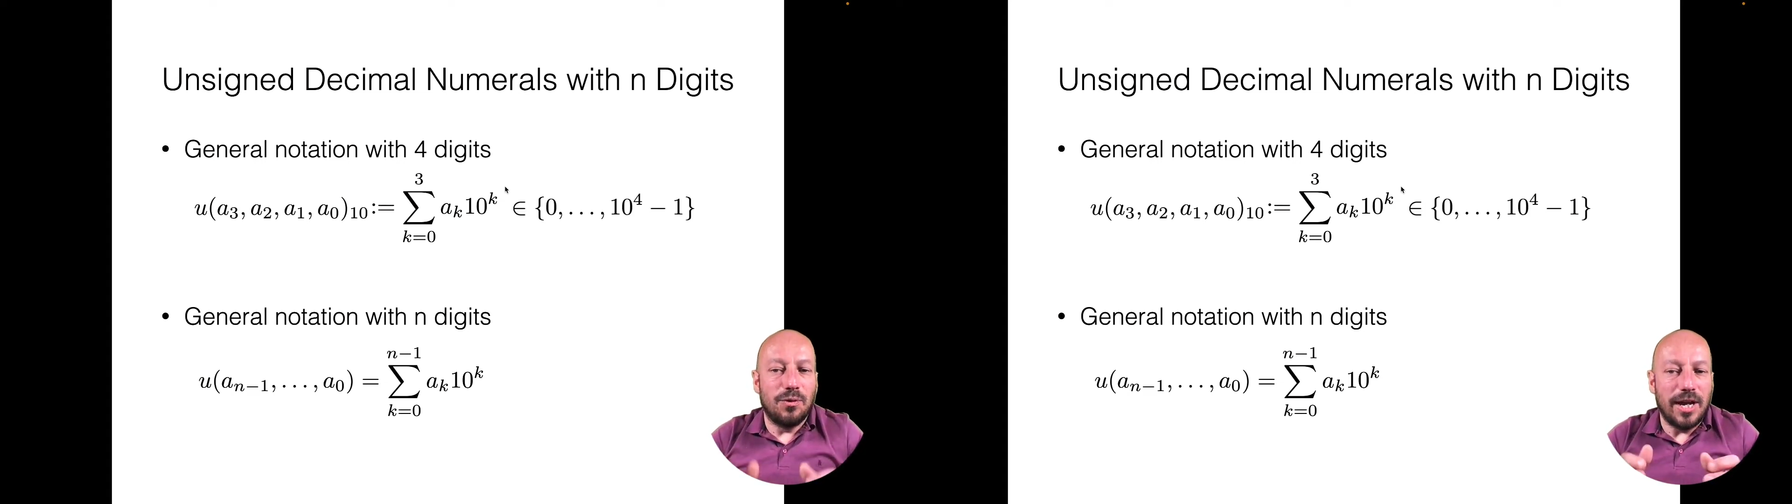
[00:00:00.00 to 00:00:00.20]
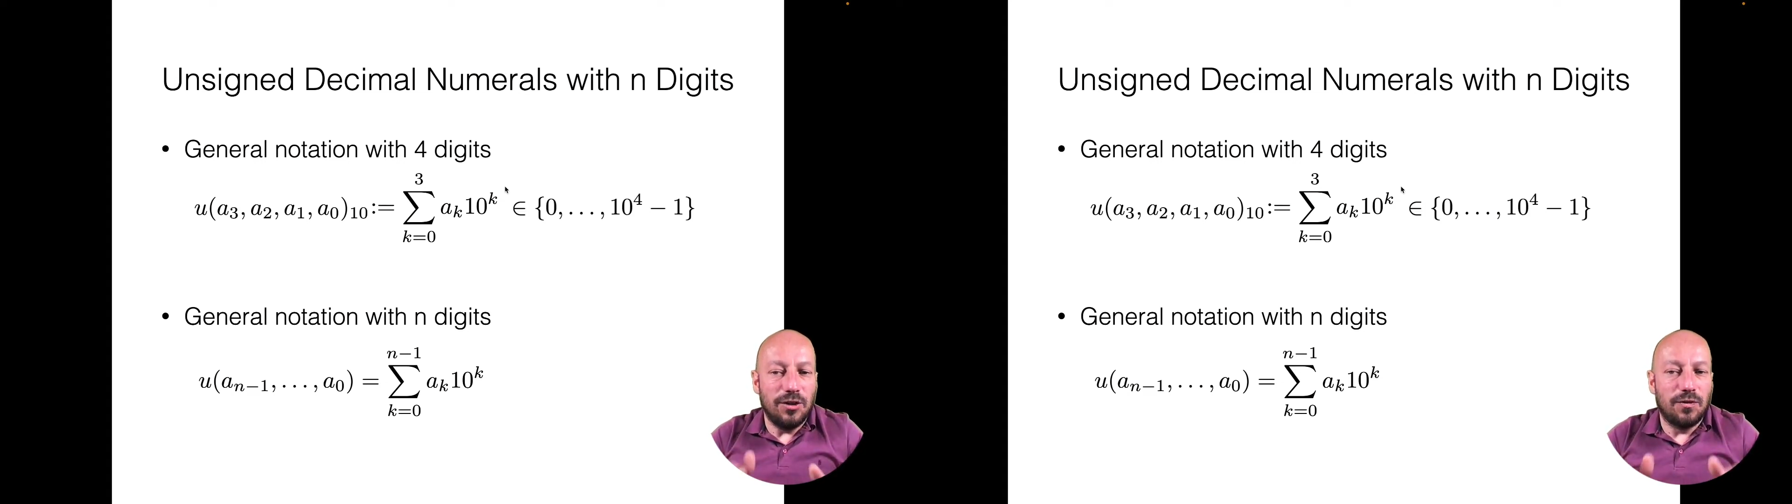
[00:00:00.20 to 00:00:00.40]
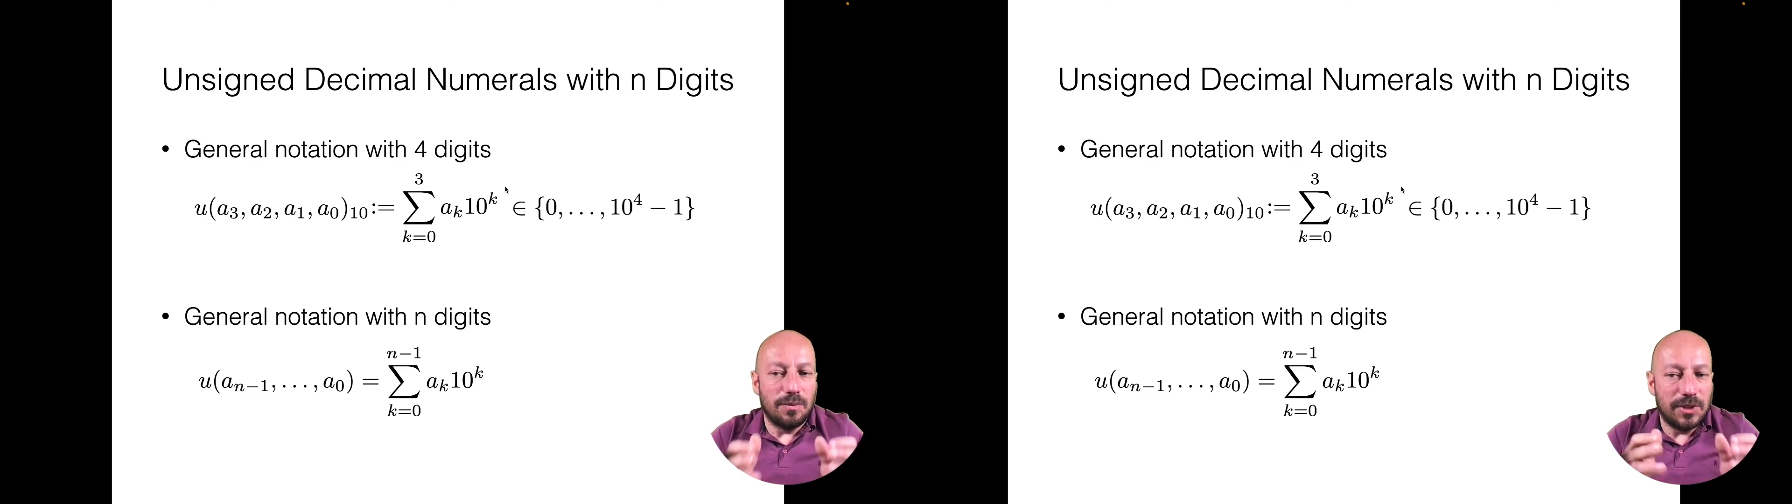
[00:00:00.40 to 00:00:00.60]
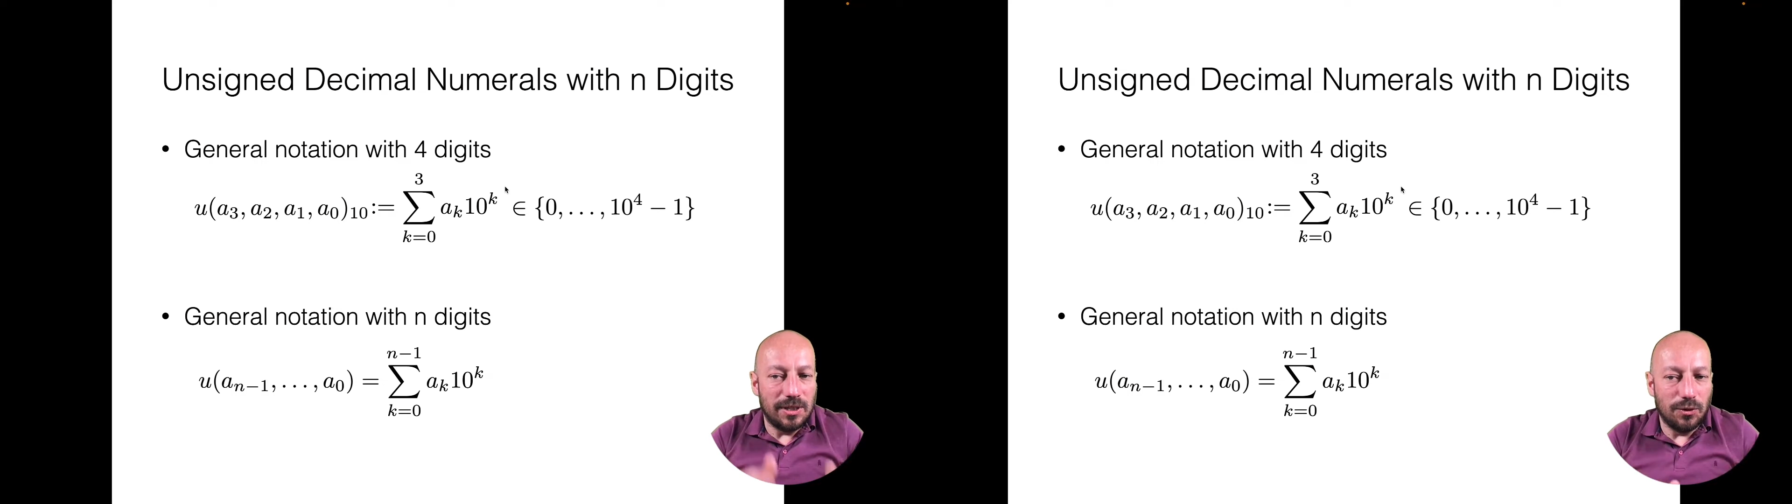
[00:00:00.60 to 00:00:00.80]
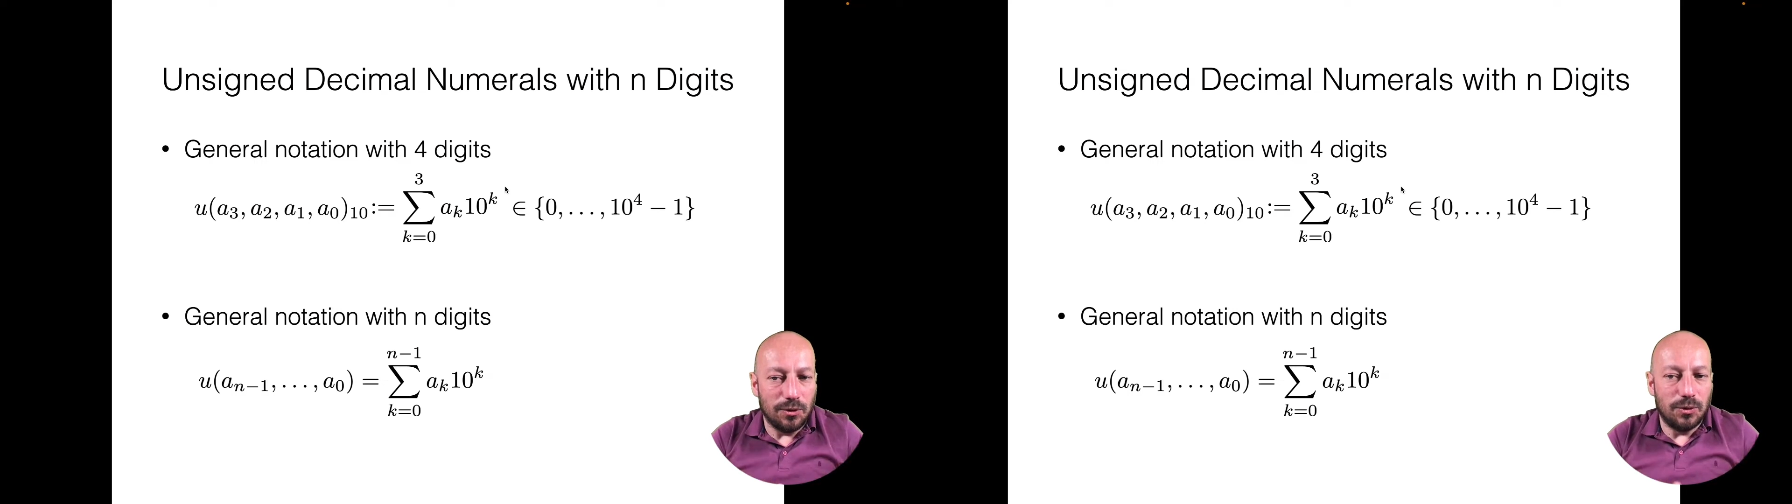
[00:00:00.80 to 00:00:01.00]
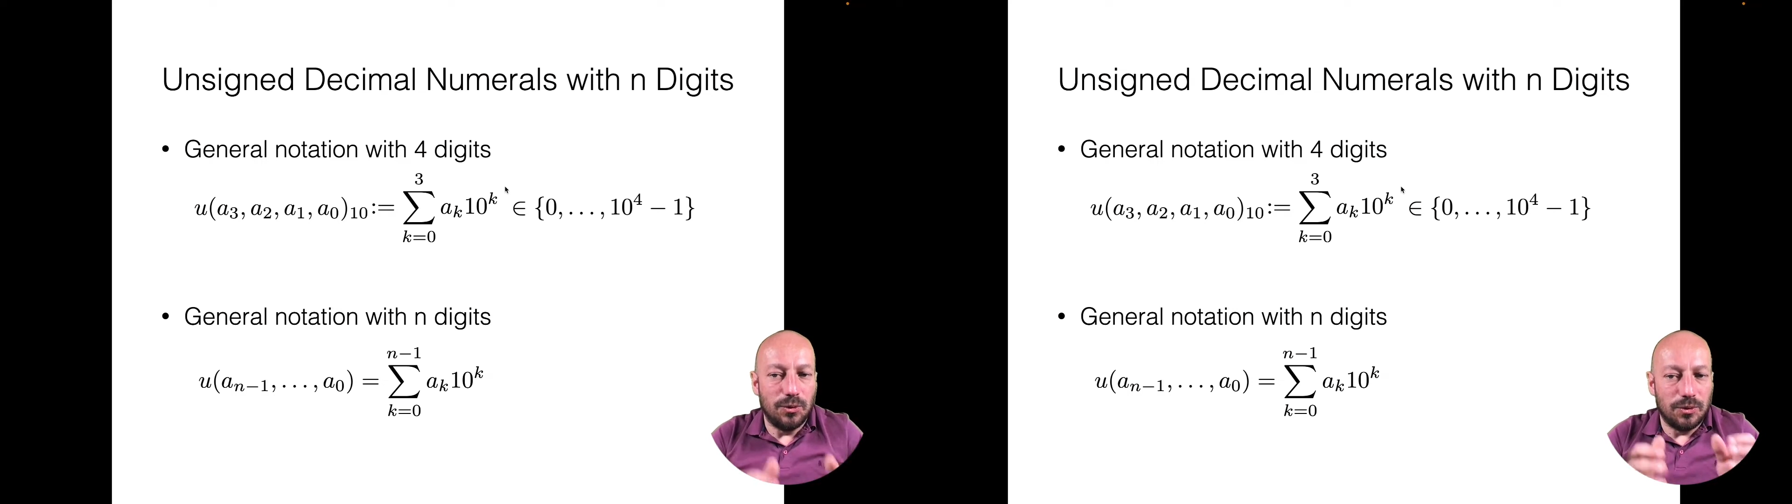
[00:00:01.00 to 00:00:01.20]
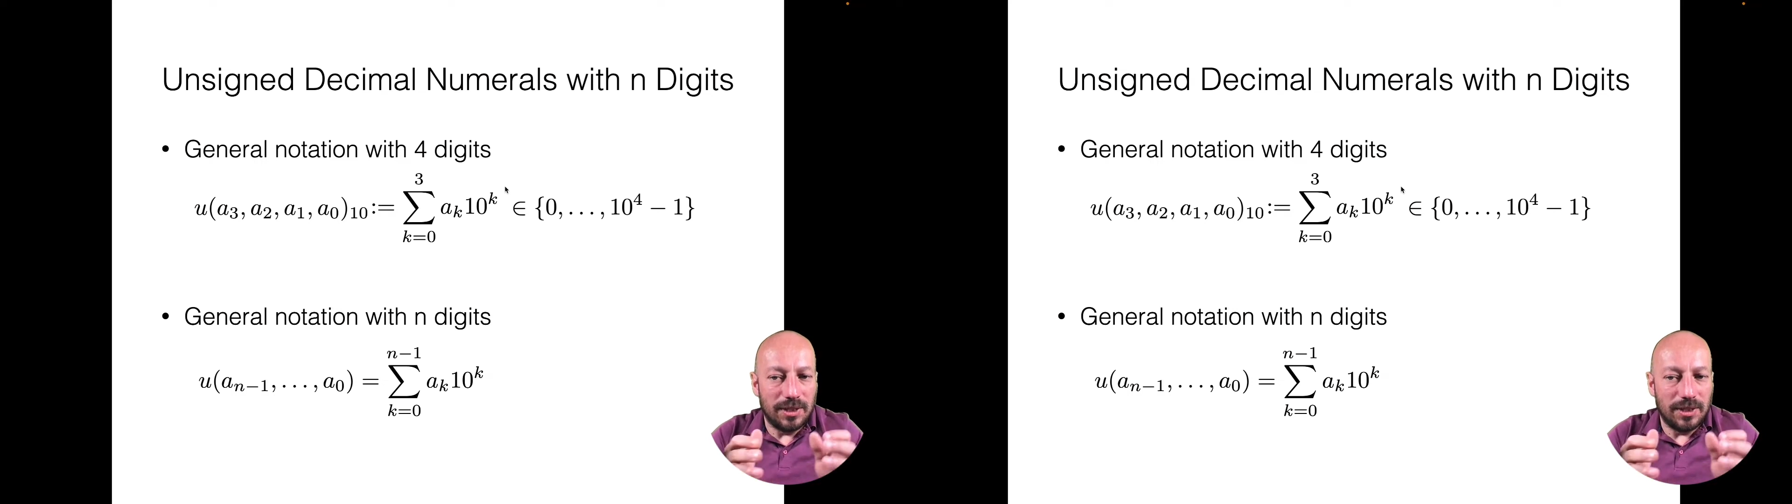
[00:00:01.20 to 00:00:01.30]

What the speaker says: range from 0 to